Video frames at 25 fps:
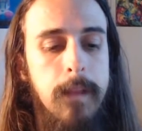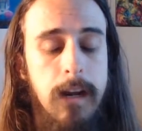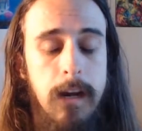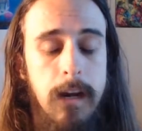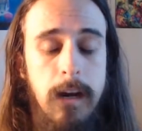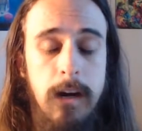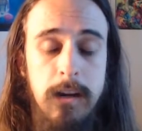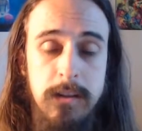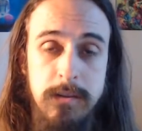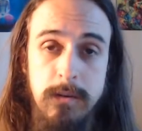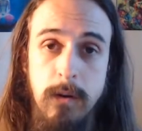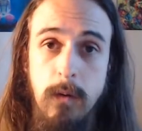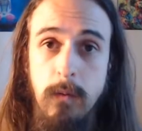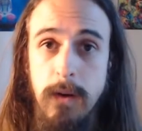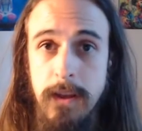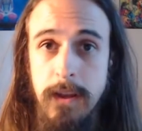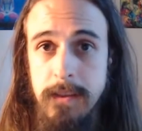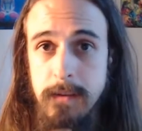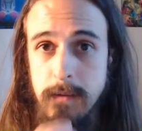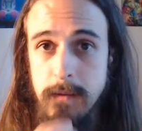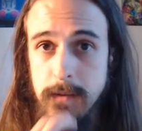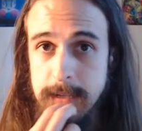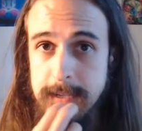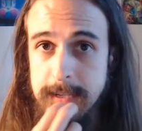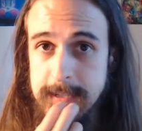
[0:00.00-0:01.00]
Also, I wanted
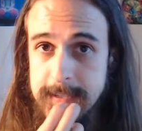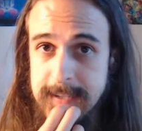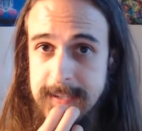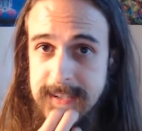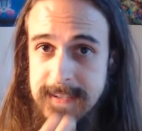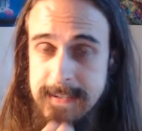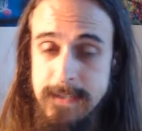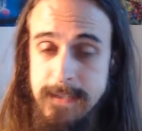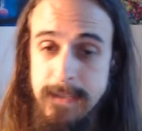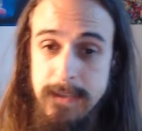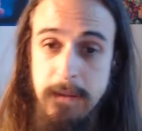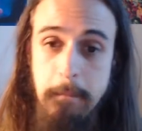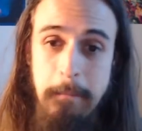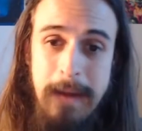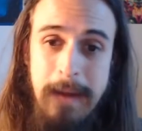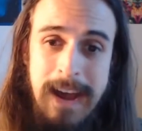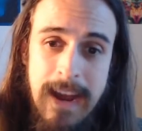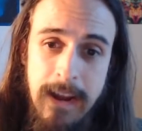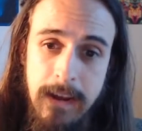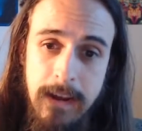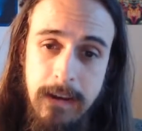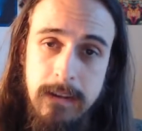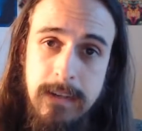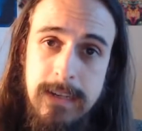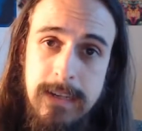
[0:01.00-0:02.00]
to discuss the
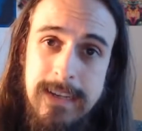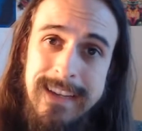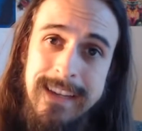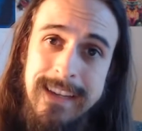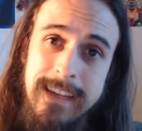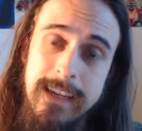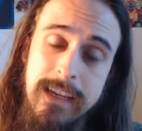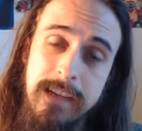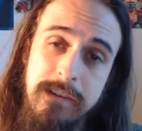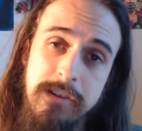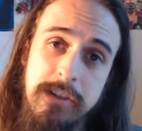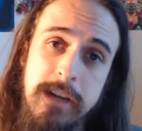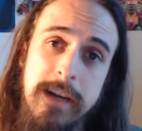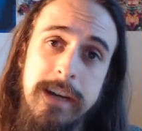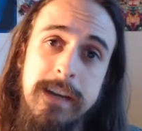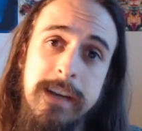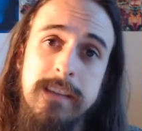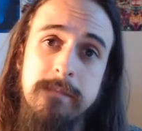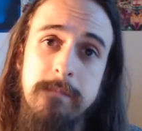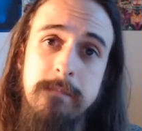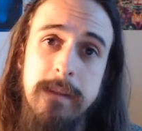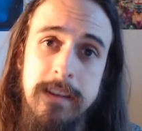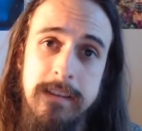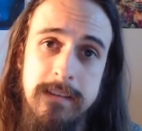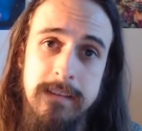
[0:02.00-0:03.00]
back. In Chinese
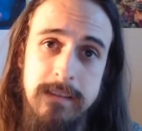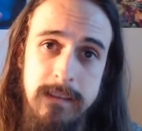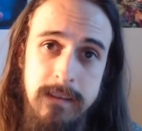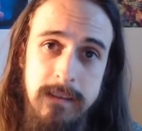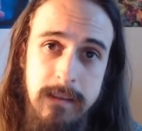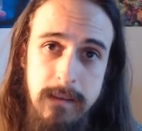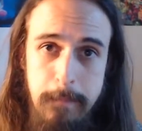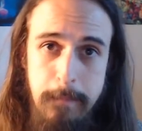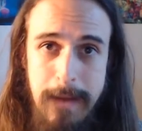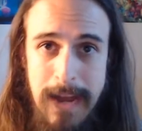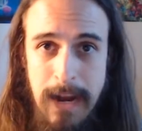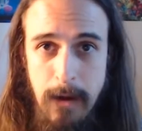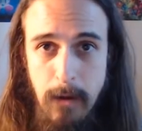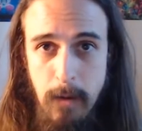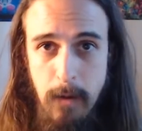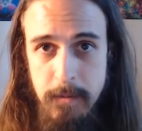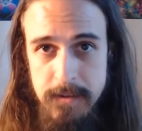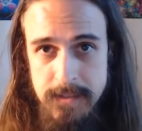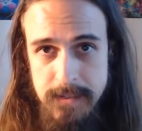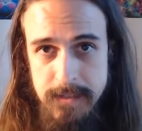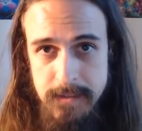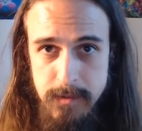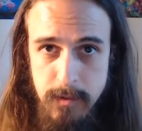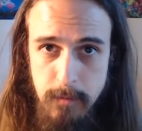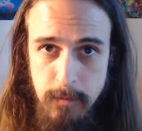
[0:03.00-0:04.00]
medicine, the back
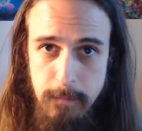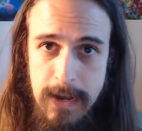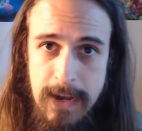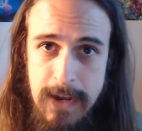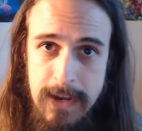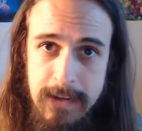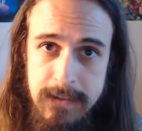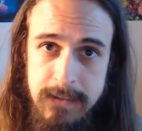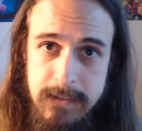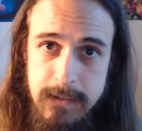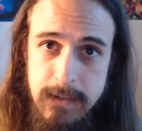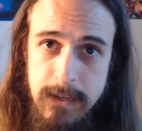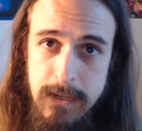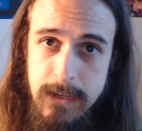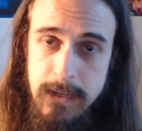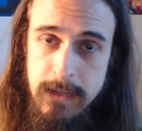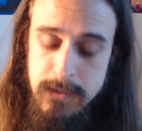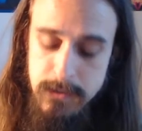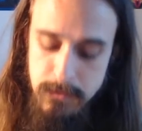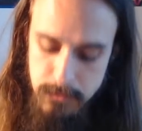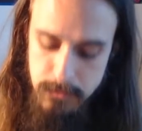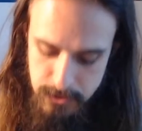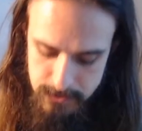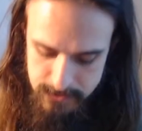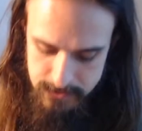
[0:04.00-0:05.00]
represents our past.
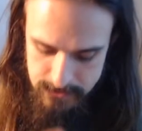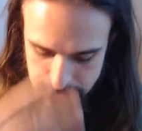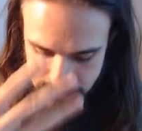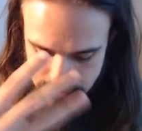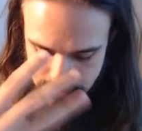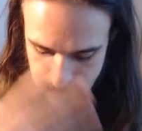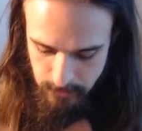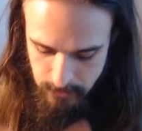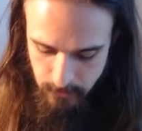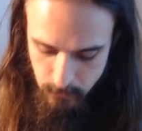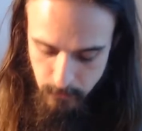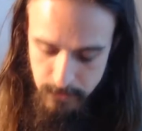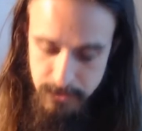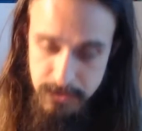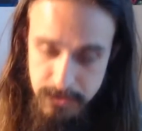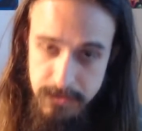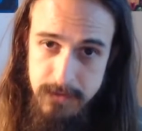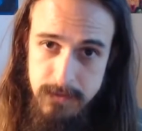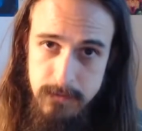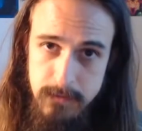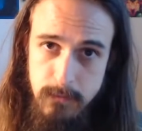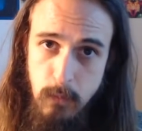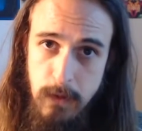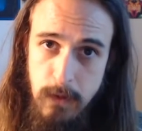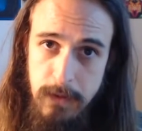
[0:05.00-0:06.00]
So just like how we just
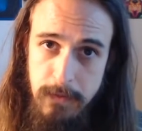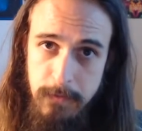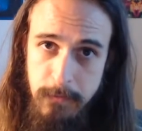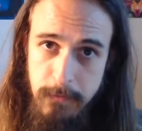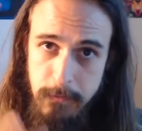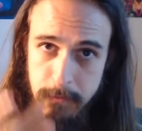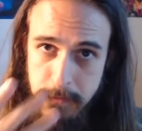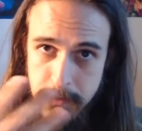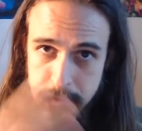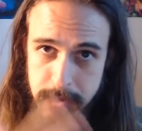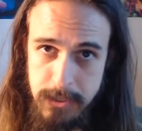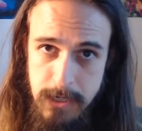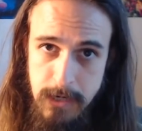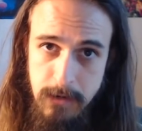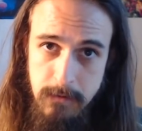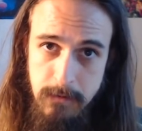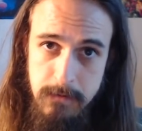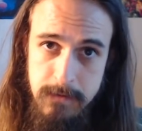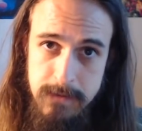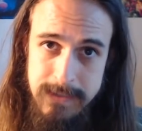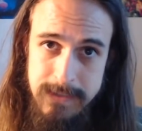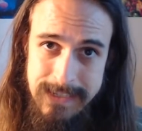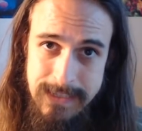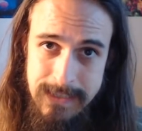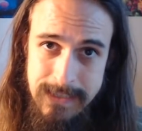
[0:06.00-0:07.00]
went through the
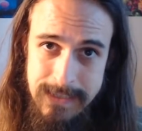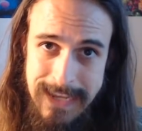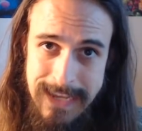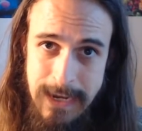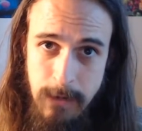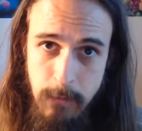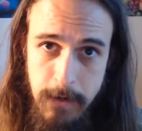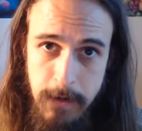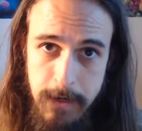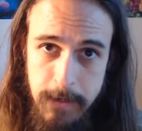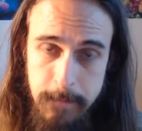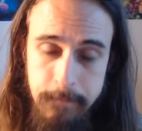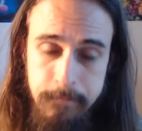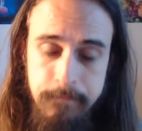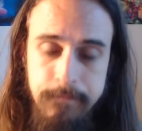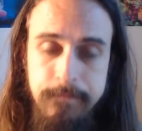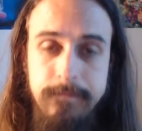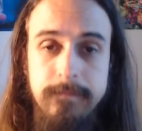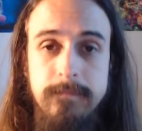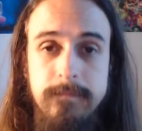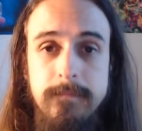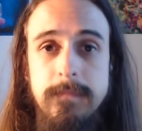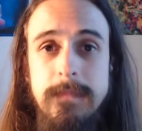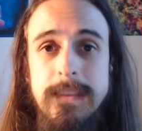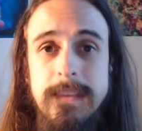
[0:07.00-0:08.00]
chakras in that way,
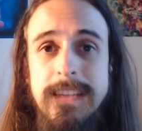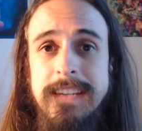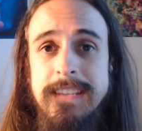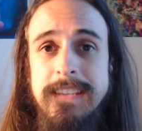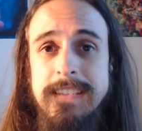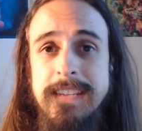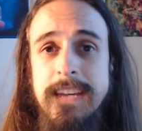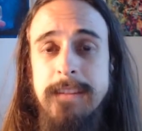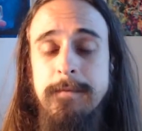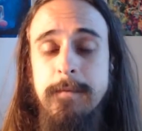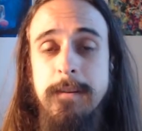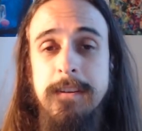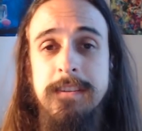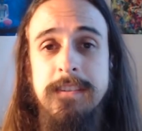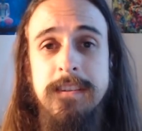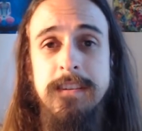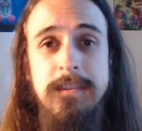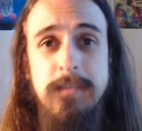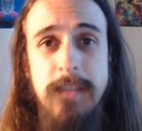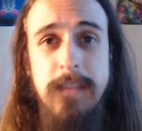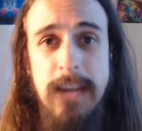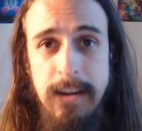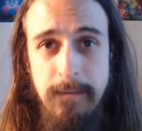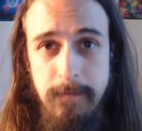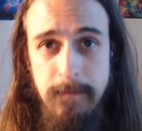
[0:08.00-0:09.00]
say for instance
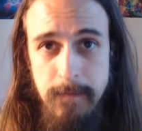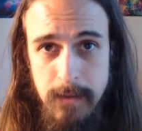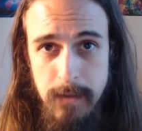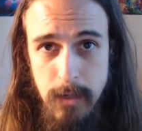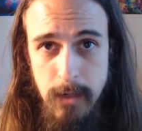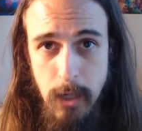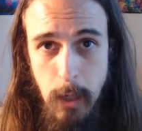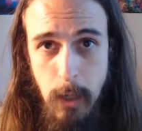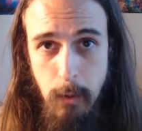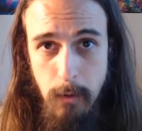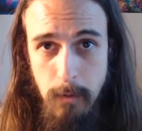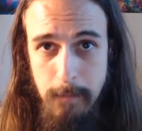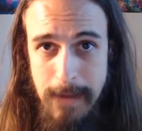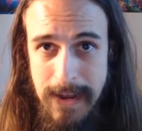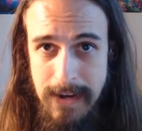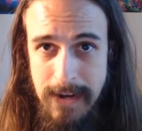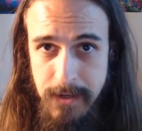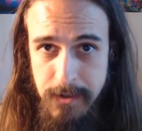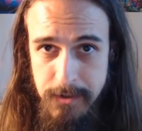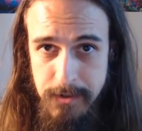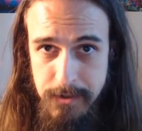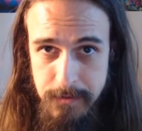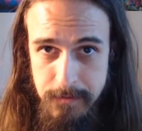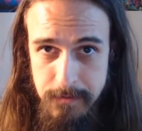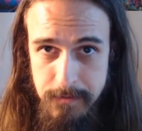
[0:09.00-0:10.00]
you have lower back
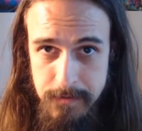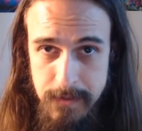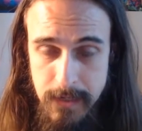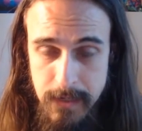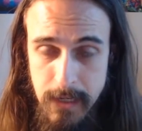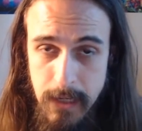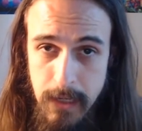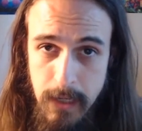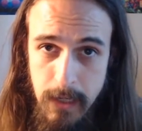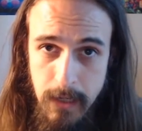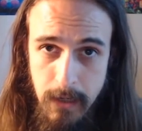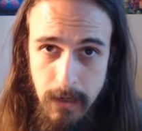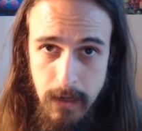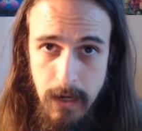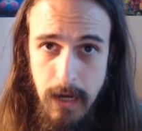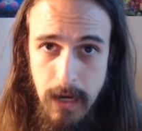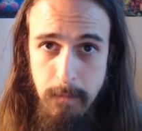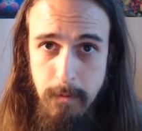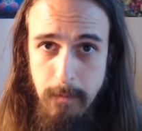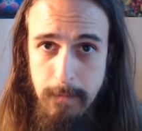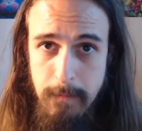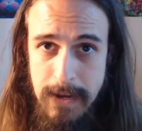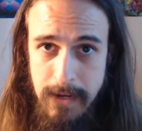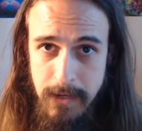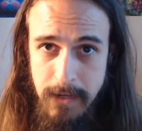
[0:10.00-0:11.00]
issues, upper
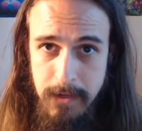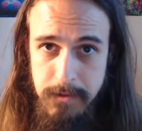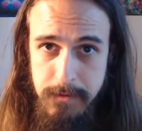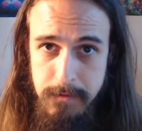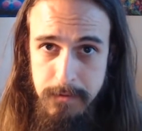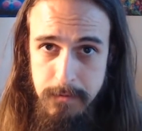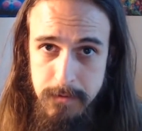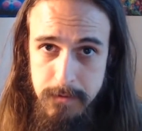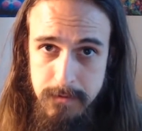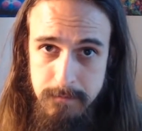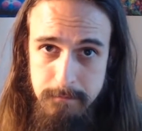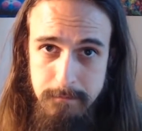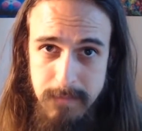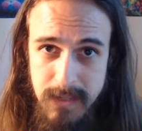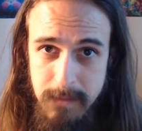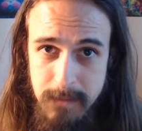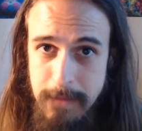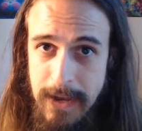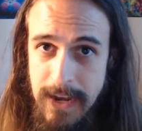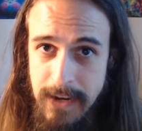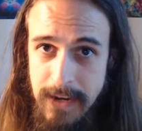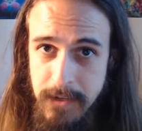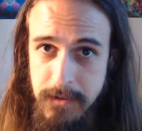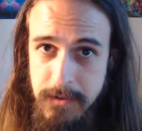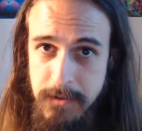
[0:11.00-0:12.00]
back issues, mid
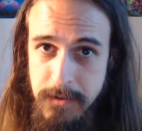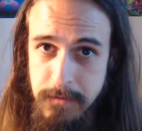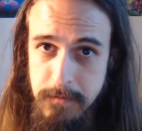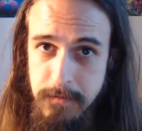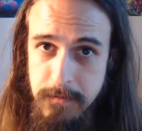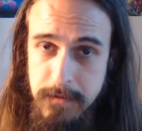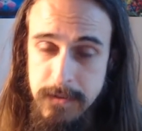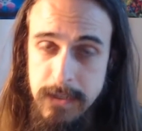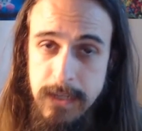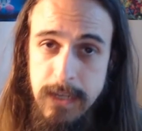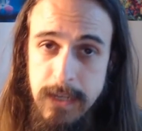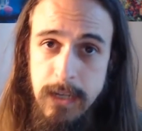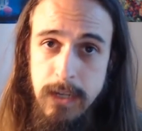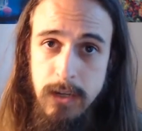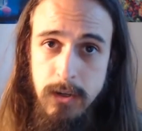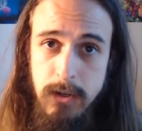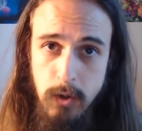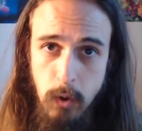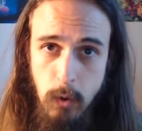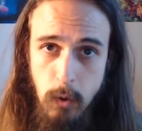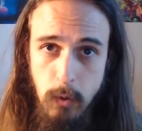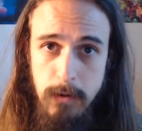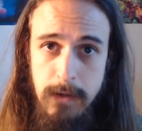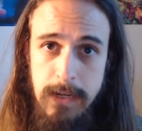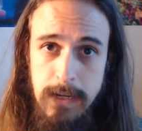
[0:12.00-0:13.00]
back issues,
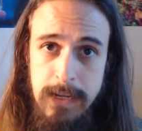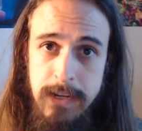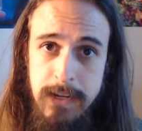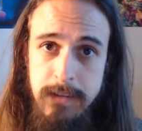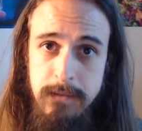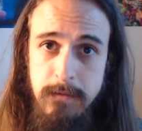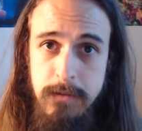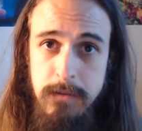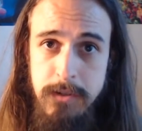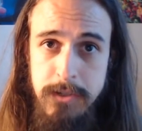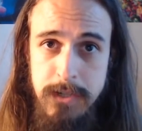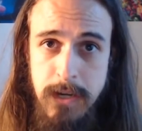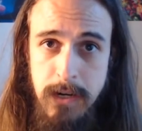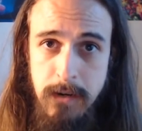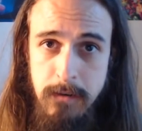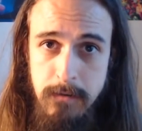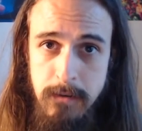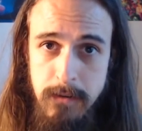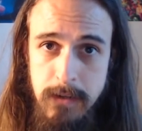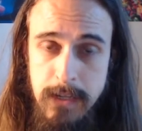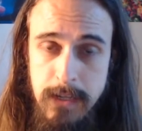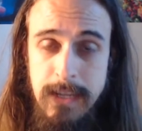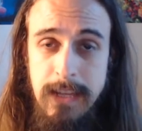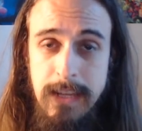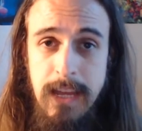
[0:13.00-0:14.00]
correlated to a chakra,
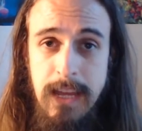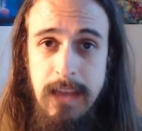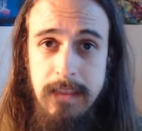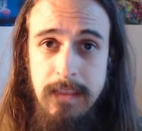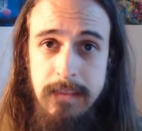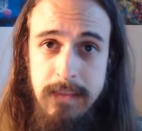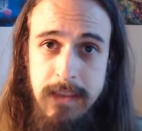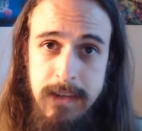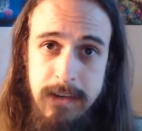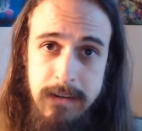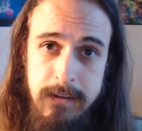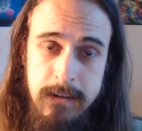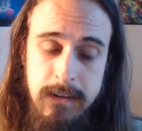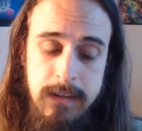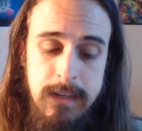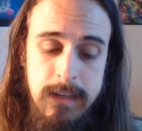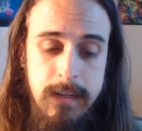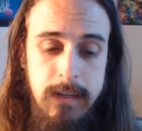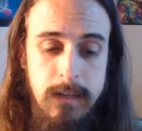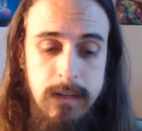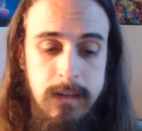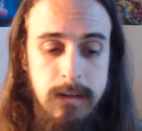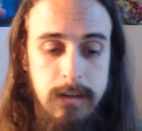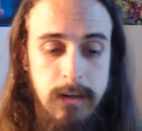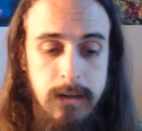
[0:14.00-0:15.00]
and then
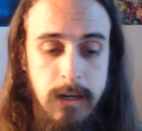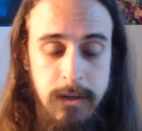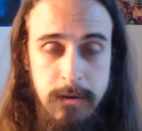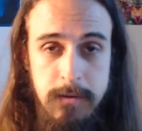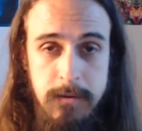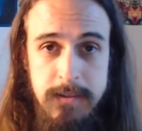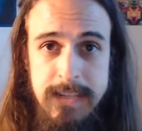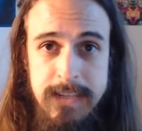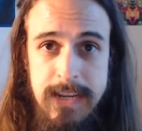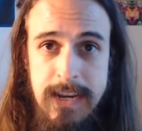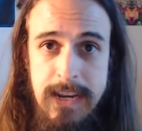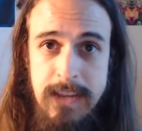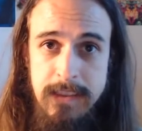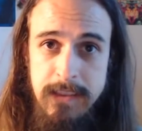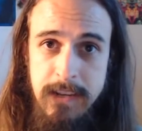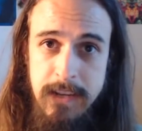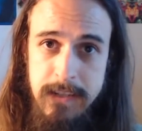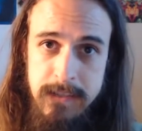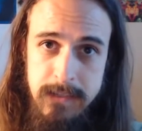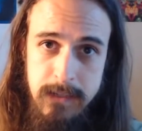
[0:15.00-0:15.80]
understand that